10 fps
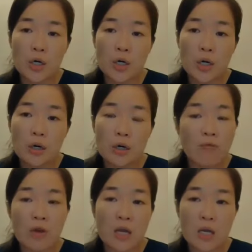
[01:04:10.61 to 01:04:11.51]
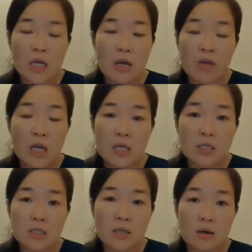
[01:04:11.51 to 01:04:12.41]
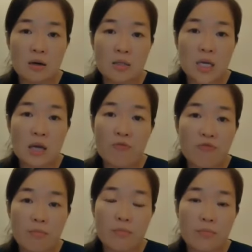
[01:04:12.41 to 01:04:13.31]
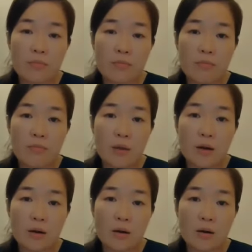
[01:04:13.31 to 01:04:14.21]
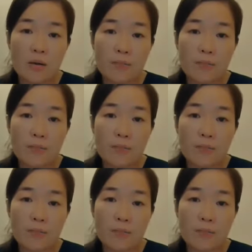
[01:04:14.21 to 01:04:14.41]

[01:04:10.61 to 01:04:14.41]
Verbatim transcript: uh, if if he's uh, taking uh,